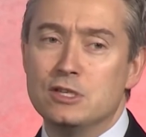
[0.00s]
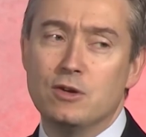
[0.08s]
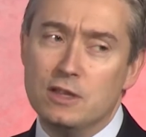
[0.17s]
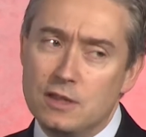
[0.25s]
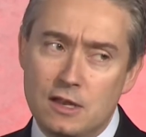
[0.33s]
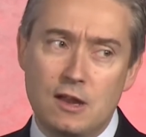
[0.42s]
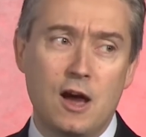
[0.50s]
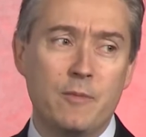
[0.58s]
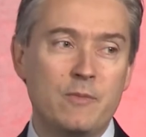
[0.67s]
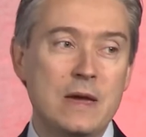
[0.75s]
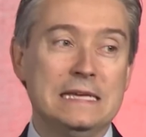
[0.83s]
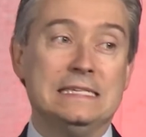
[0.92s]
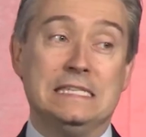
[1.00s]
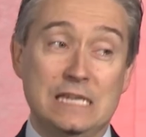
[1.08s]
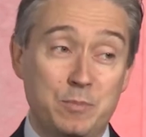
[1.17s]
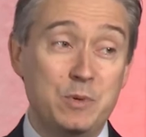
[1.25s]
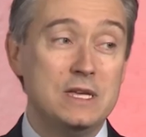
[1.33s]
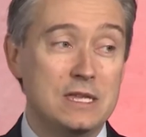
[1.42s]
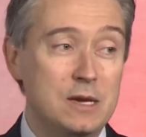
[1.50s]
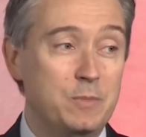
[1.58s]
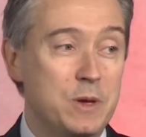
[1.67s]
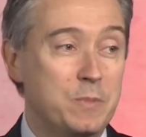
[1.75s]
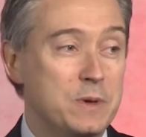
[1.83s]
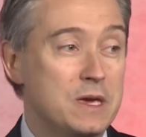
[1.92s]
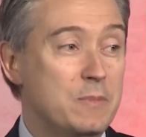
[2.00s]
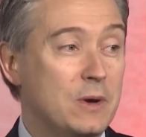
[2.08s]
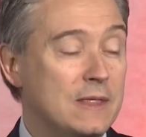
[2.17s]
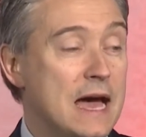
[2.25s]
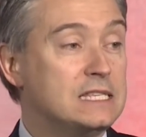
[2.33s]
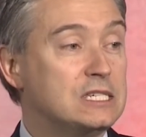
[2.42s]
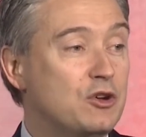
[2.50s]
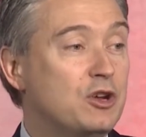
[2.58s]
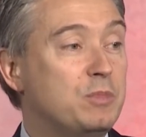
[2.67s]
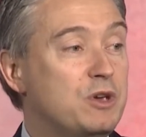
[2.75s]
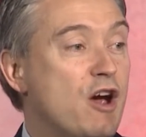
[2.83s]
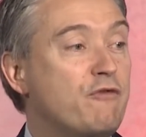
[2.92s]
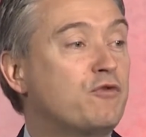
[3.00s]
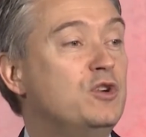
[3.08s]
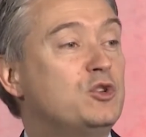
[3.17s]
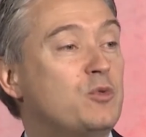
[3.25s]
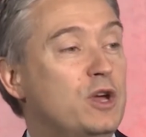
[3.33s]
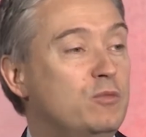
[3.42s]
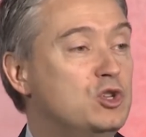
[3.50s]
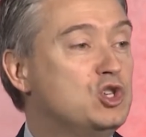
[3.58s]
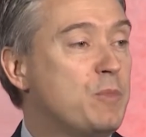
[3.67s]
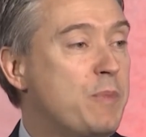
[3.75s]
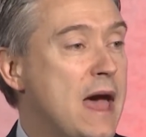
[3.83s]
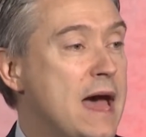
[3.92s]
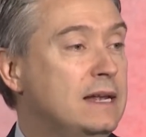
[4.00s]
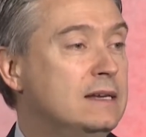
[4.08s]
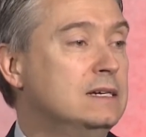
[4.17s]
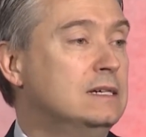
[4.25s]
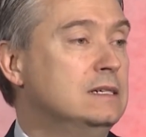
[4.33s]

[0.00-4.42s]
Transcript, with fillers: So it ended up CPTPP, but that's going to be our free trade with Japan,